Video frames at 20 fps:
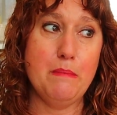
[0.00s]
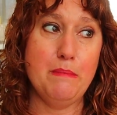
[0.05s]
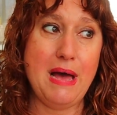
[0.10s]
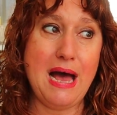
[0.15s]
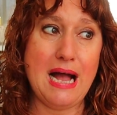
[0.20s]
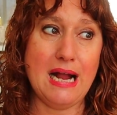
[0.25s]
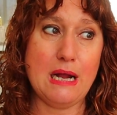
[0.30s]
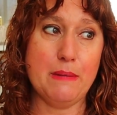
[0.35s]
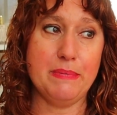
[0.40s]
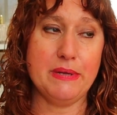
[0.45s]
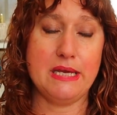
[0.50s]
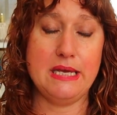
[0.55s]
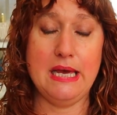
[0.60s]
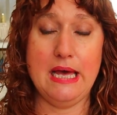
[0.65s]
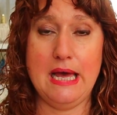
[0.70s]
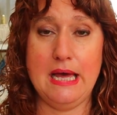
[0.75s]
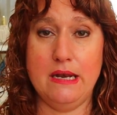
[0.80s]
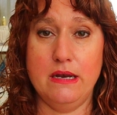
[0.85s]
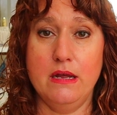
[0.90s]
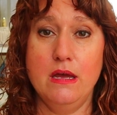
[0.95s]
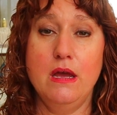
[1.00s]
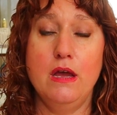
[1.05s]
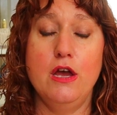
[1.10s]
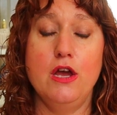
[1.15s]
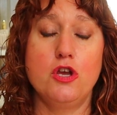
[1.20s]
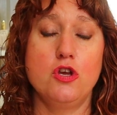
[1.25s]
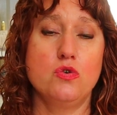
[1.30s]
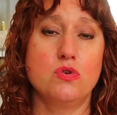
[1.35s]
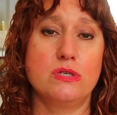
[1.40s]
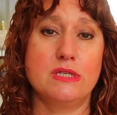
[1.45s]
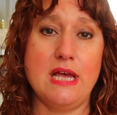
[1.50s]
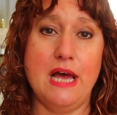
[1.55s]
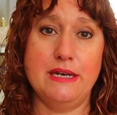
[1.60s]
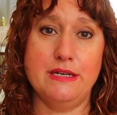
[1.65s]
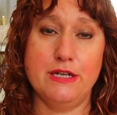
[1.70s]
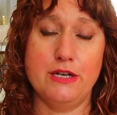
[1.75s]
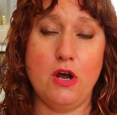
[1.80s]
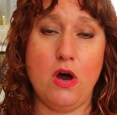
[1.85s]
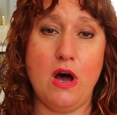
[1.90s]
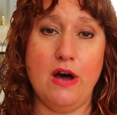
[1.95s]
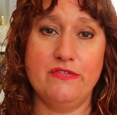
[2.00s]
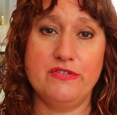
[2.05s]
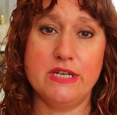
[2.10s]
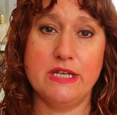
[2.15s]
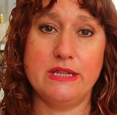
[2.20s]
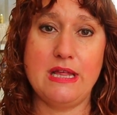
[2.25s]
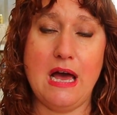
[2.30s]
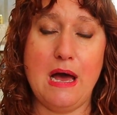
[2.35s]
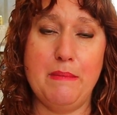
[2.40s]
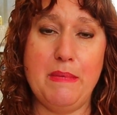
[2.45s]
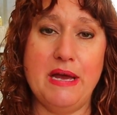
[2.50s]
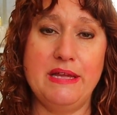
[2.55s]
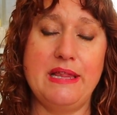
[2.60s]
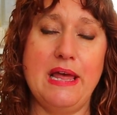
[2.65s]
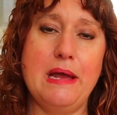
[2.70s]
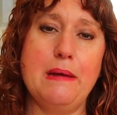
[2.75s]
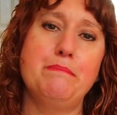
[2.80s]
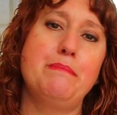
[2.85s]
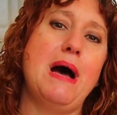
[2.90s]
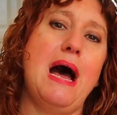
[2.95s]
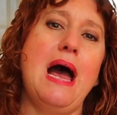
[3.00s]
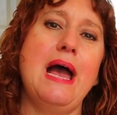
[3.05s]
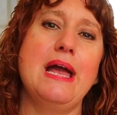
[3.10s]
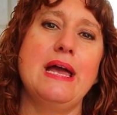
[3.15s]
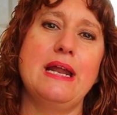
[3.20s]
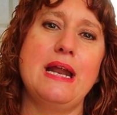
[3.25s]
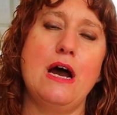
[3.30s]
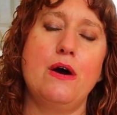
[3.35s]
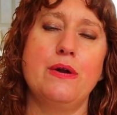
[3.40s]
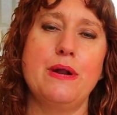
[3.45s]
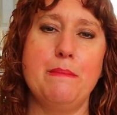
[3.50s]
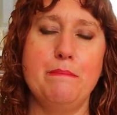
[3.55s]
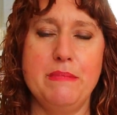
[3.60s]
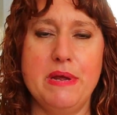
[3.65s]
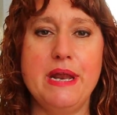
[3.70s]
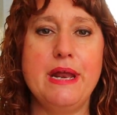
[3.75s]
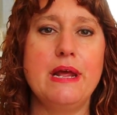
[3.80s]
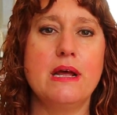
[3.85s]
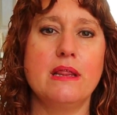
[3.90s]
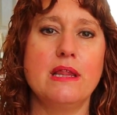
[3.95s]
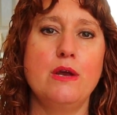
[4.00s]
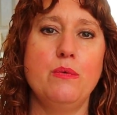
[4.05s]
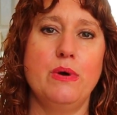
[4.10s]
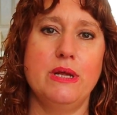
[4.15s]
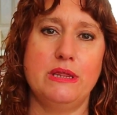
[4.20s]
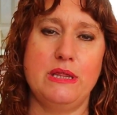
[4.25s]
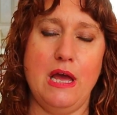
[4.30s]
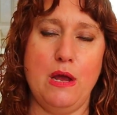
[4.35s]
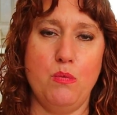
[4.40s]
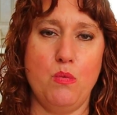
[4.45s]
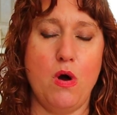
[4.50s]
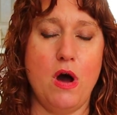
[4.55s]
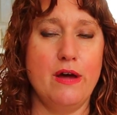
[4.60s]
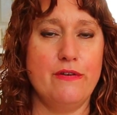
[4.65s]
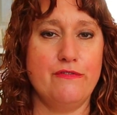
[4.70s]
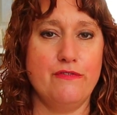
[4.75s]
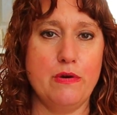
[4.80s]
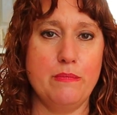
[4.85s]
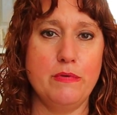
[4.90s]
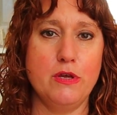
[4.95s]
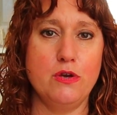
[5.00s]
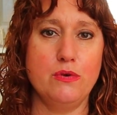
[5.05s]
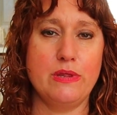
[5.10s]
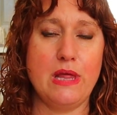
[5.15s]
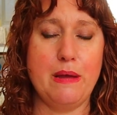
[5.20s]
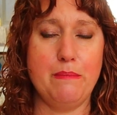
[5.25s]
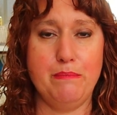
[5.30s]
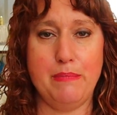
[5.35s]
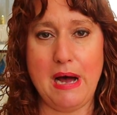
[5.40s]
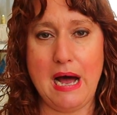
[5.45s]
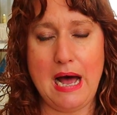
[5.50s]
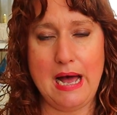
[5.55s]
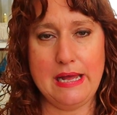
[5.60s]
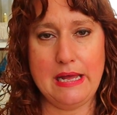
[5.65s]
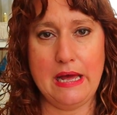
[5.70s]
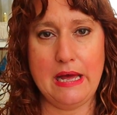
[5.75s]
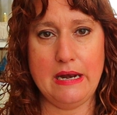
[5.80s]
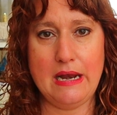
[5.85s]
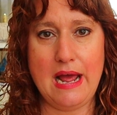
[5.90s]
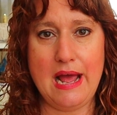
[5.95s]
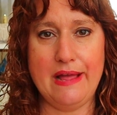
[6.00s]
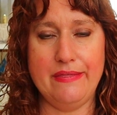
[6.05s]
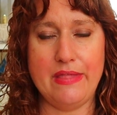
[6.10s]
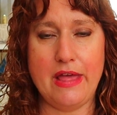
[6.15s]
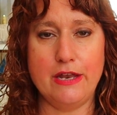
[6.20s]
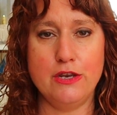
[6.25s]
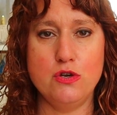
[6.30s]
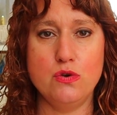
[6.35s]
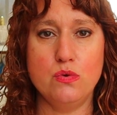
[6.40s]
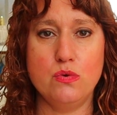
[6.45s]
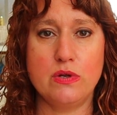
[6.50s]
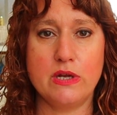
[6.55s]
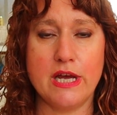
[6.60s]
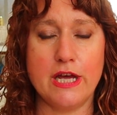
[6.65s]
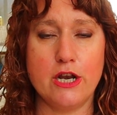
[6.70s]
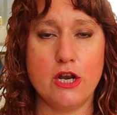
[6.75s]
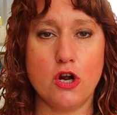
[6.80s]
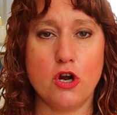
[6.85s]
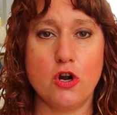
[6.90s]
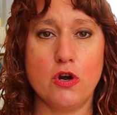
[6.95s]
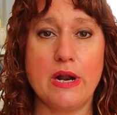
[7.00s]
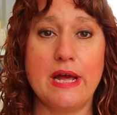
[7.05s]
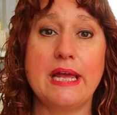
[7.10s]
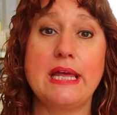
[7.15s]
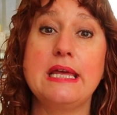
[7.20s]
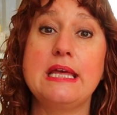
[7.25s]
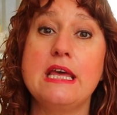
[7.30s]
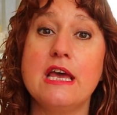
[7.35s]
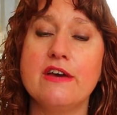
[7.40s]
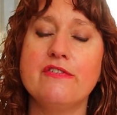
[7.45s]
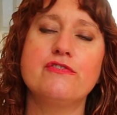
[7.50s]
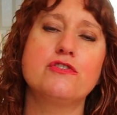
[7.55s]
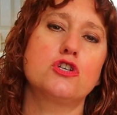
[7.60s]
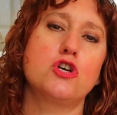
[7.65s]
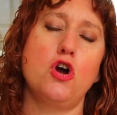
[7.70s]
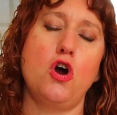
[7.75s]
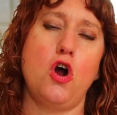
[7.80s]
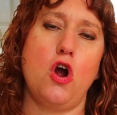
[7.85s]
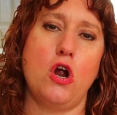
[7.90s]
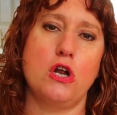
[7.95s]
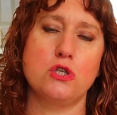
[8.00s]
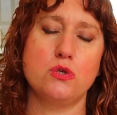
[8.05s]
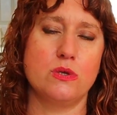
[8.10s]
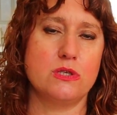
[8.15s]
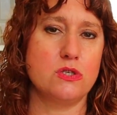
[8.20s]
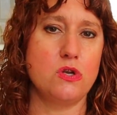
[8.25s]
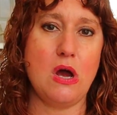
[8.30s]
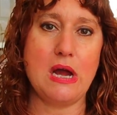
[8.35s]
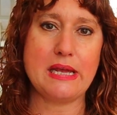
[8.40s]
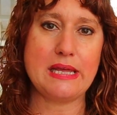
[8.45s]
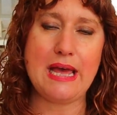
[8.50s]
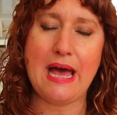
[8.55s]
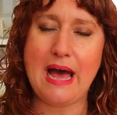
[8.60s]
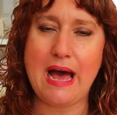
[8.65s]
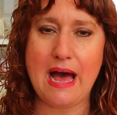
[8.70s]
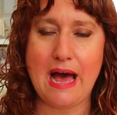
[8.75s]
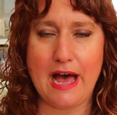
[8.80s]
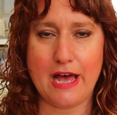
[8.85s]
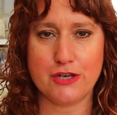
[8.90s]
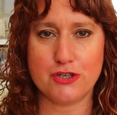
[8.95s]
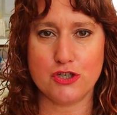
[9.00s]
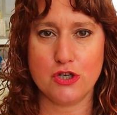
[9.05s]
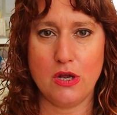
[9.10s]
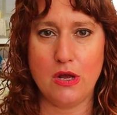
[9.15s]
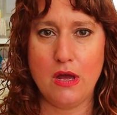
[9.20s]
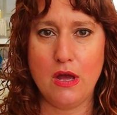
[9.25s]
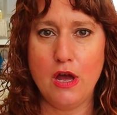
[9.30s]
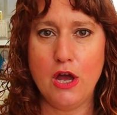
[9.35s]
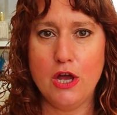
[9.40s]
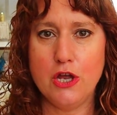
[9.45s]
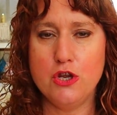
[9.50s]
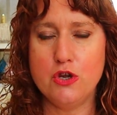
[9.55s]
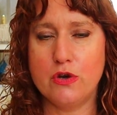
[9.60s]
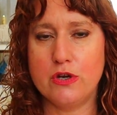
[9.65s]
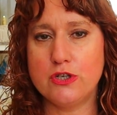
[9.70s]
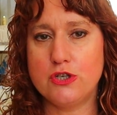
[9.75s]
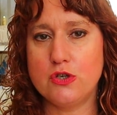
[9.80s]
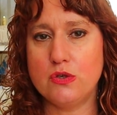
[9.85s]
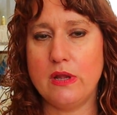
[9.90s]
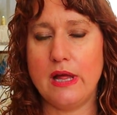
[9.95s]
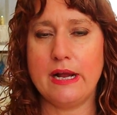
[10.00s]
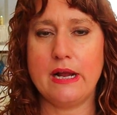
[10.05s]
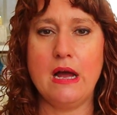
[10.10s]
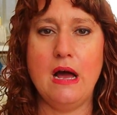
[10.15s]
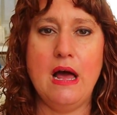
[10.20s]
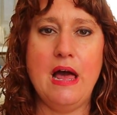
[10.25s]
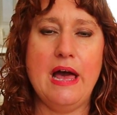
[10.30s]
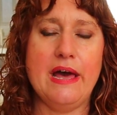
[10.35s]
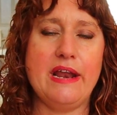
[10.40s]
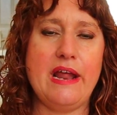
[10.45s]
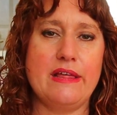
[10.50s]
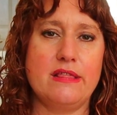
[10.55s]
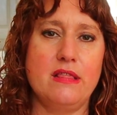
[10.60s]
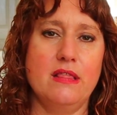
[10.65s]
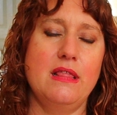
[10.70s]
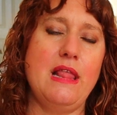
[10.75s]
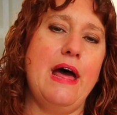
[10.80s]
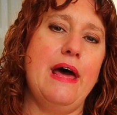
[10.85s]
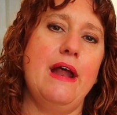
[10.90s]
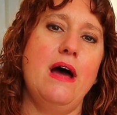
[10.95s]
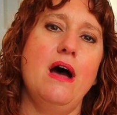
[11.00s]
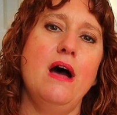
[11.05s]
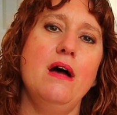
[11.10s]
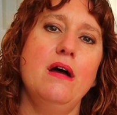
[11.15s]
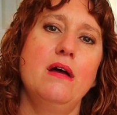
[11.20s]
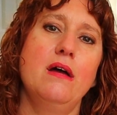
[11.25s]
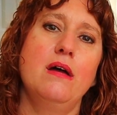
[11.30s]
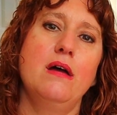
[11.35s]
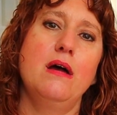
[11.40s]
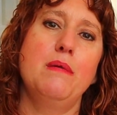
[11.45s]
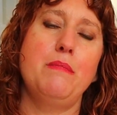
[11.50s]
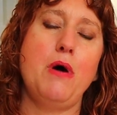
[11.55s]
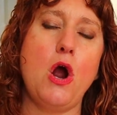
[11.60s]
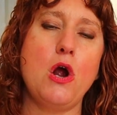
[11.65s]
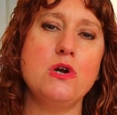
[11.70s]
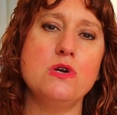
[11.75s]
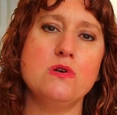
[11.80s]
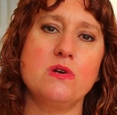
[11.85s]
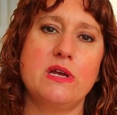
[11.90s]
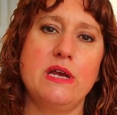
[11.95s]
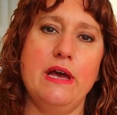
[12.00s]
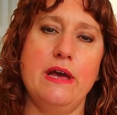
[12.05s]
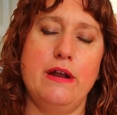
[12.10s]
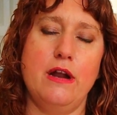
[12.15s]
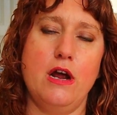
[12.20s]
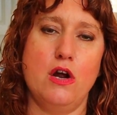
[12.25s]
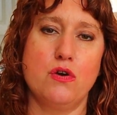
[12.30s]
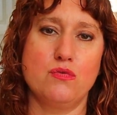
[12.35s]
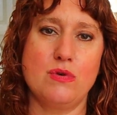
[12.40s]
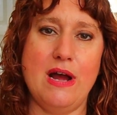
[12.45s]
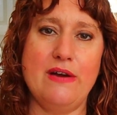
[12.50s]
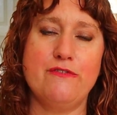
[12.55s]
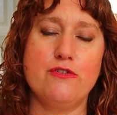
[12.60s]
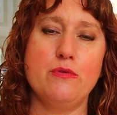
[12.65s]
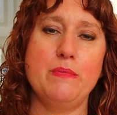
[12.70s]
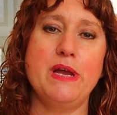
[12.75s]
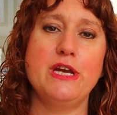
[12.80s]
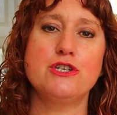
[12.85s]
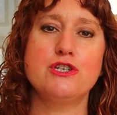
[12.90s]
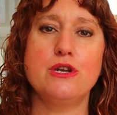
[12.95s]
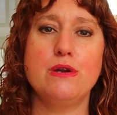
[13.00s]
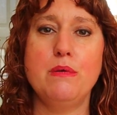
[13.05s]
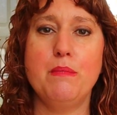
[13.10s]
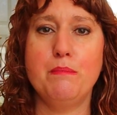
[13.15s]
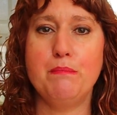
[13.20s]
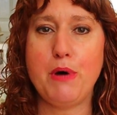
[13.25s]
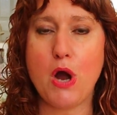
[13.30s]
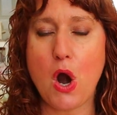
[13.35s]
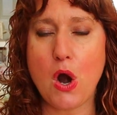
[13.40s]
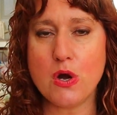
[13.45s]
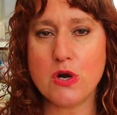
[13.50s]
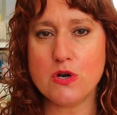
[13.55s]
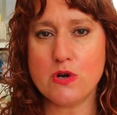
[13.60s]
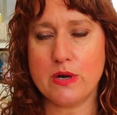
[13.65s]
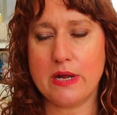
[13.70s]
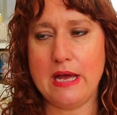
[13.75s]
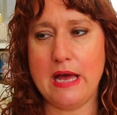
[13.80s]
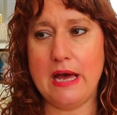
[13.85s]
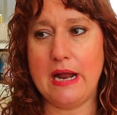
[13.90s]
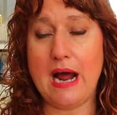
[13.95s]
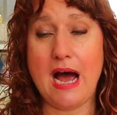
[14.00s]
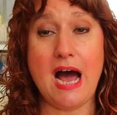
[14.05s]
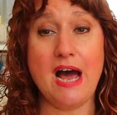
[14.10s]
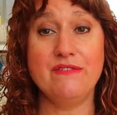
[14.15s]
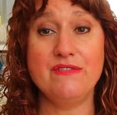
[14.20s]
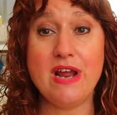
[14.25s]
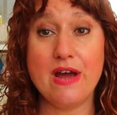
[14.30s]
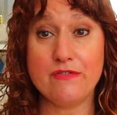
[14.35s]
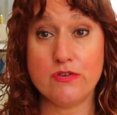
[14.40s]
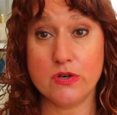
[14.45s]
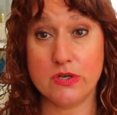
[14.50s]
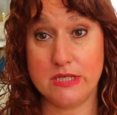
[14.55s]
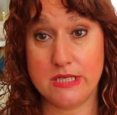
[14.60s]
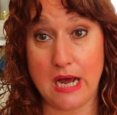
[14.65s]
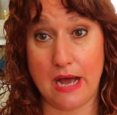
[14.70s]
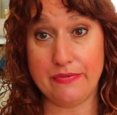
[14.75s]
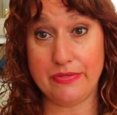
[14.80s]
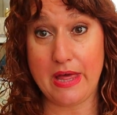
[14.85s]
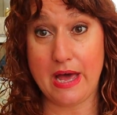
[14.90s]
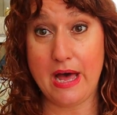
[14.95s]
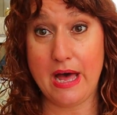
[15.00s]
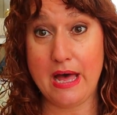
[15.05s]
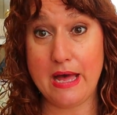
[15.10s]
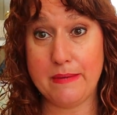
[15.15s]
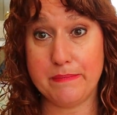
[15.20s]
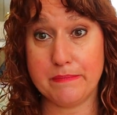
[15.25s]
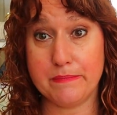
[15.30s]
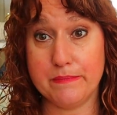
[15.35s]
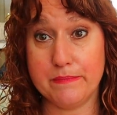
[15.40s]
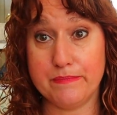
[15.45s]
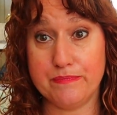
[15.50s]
pack up a kit, you send it off to them, and they buy it out immediately what they want from you. They buy it, and then you can earn a gift card. So it's not cash. You could do like an Athleta partner kit, a Reformation partner kit. I've never done that,